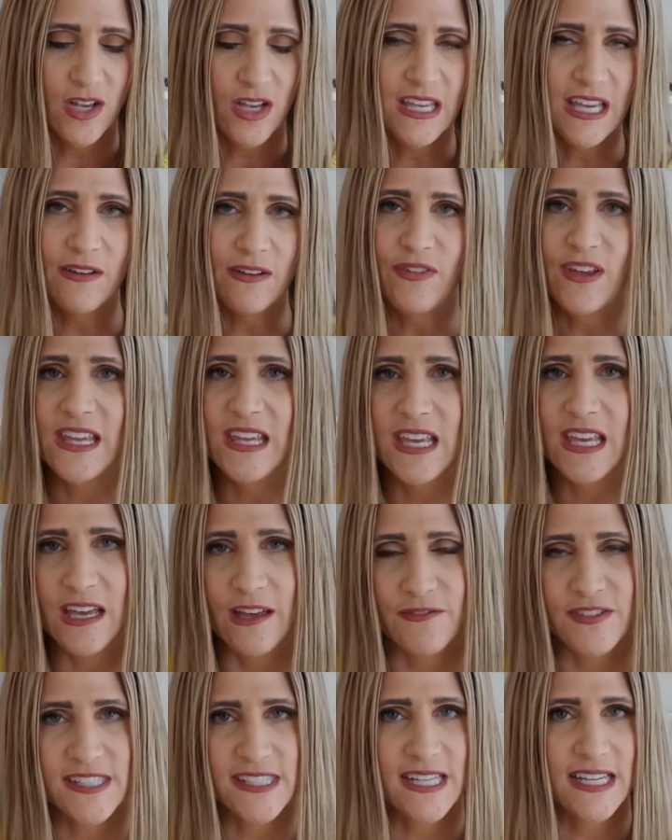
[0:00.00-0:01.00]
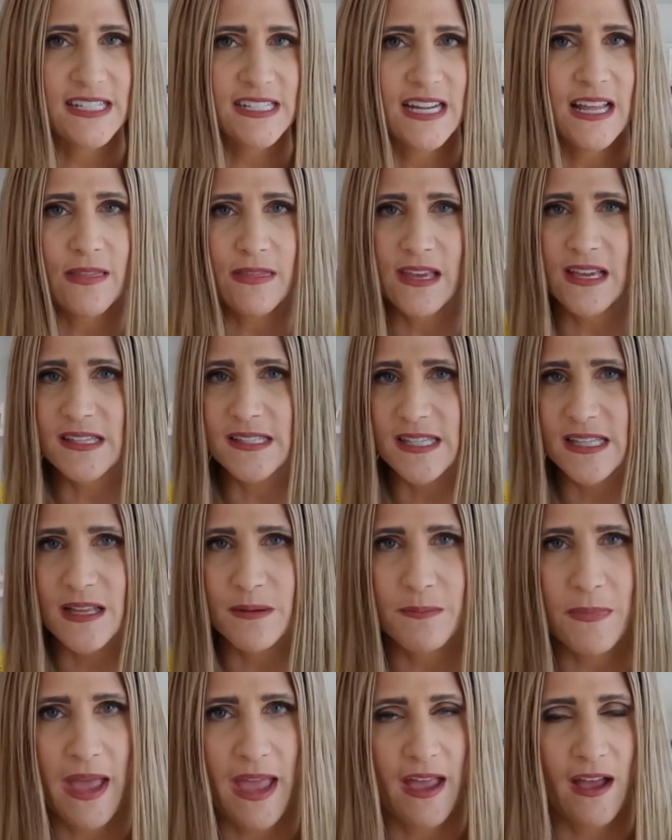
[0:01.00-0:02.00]
giving gifts, sending things in
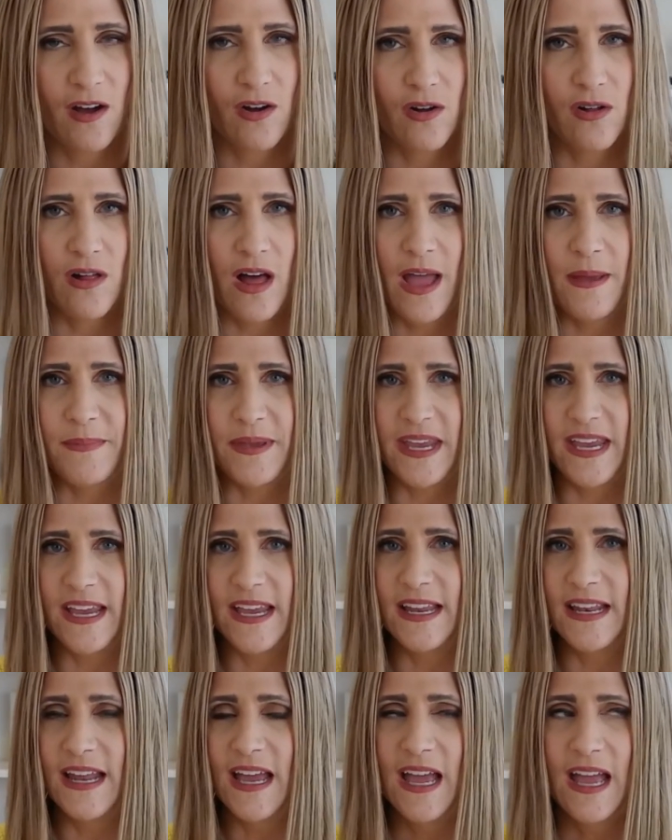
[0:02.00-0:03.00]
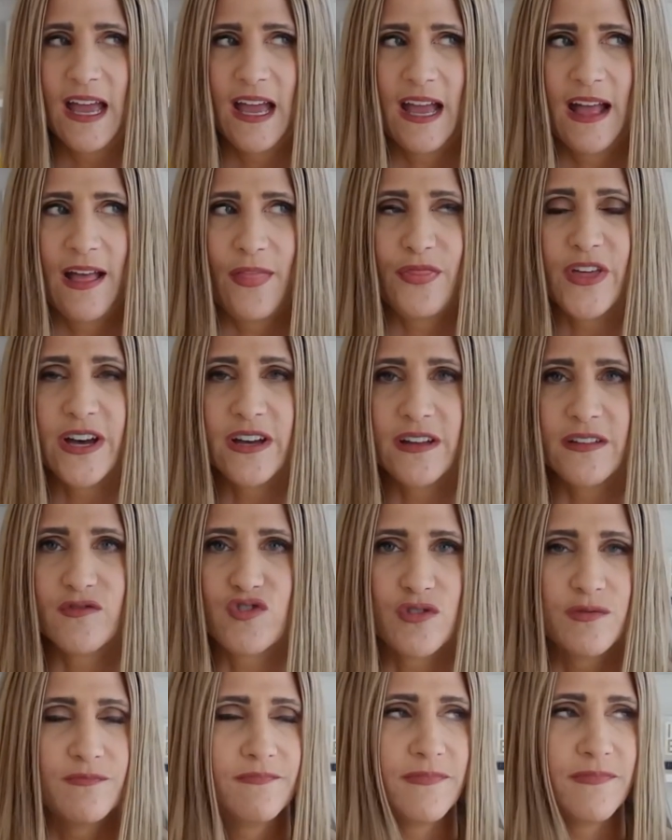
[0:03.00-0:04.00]
the mail. I mean, the
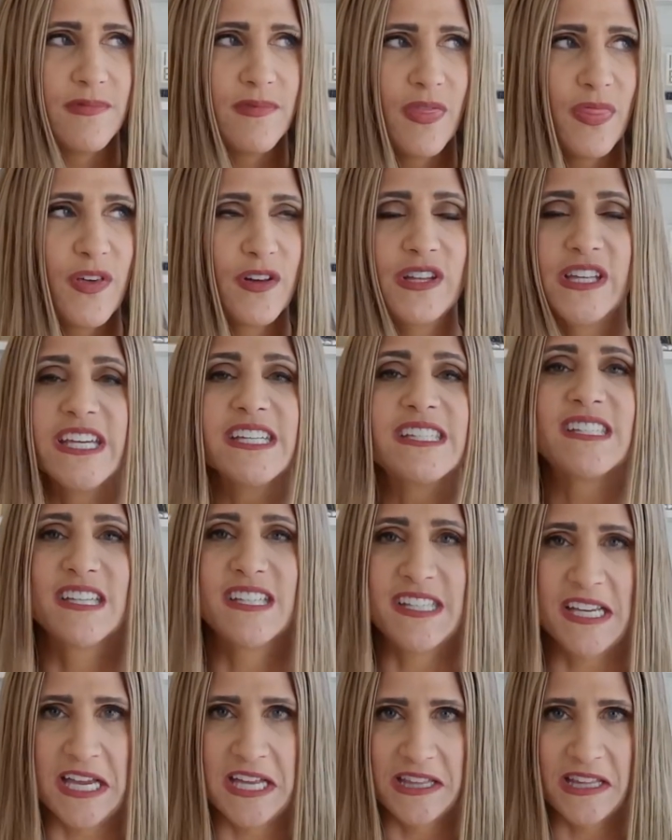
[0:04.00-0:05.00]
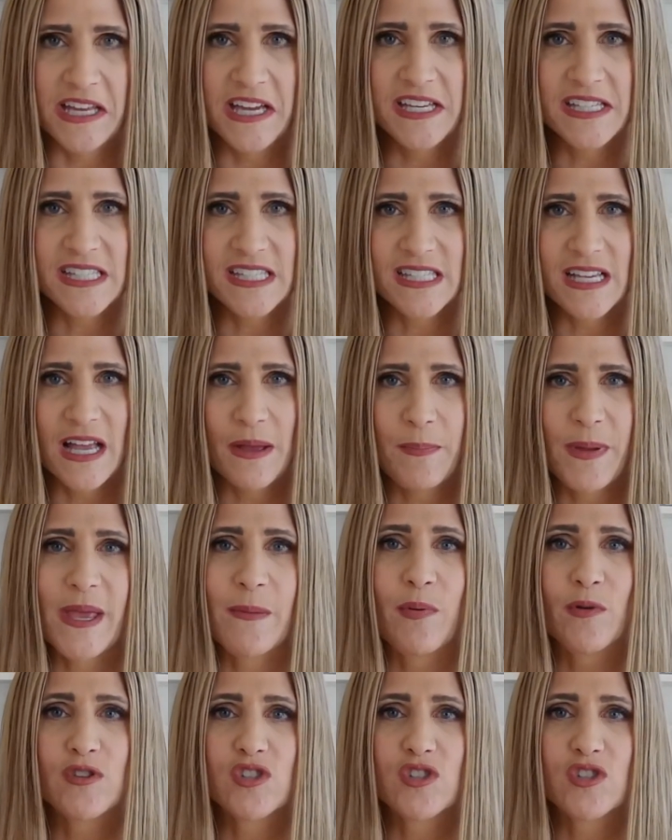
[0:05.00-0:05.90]
list is endless. People